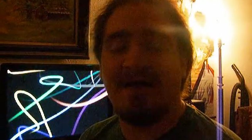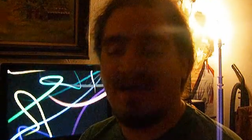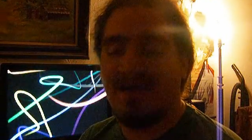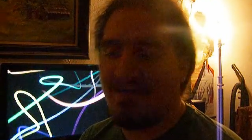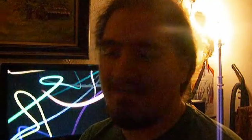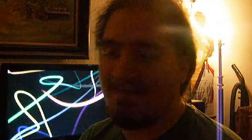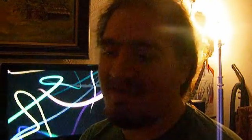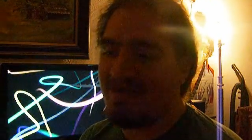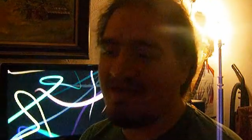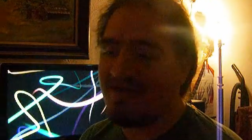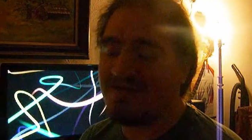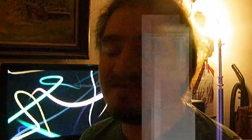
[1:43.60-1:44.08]

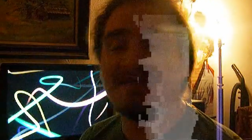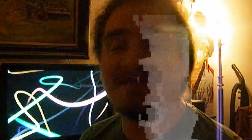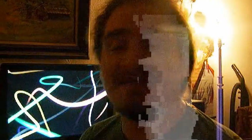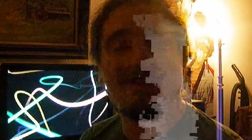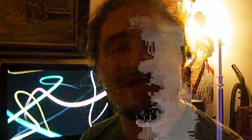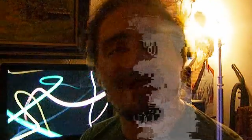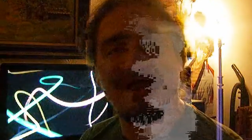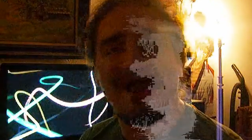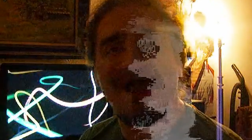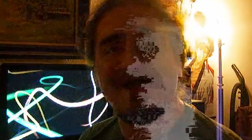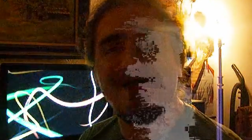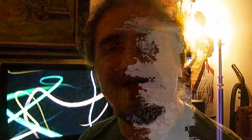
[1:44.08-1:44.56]
because I'm a
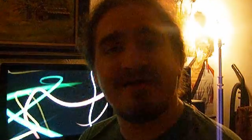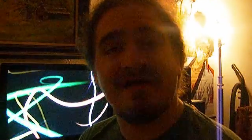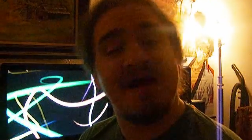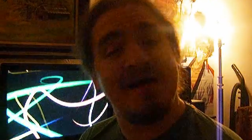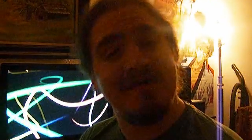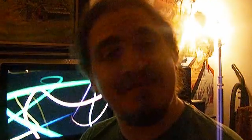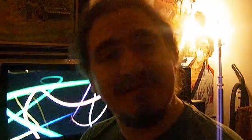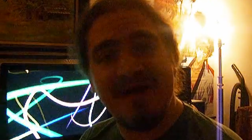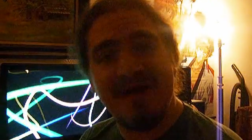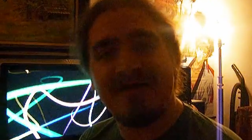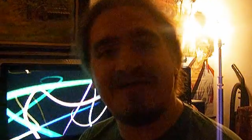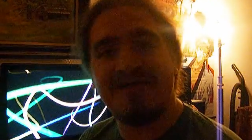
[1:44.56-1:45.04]
slacker, I'm
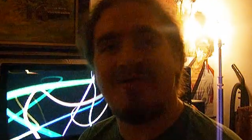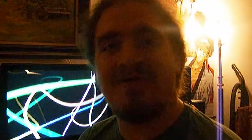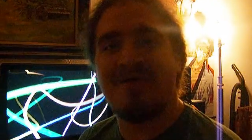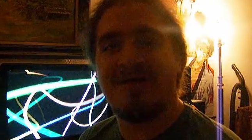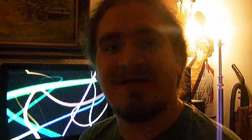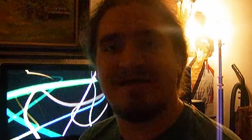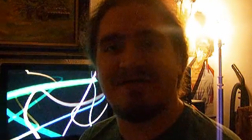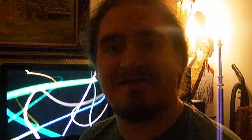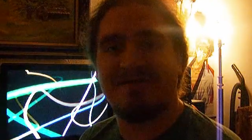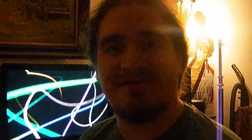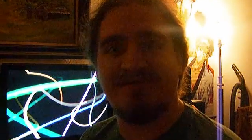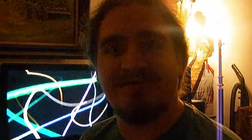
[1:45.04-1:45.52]
not
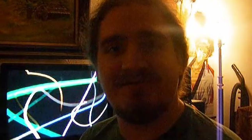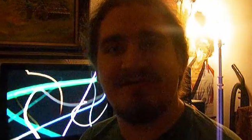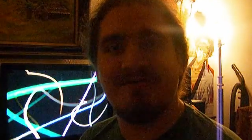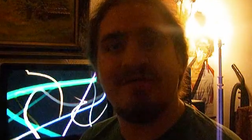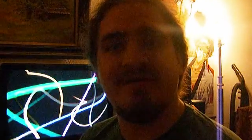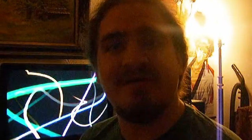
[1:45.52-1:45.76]
going to.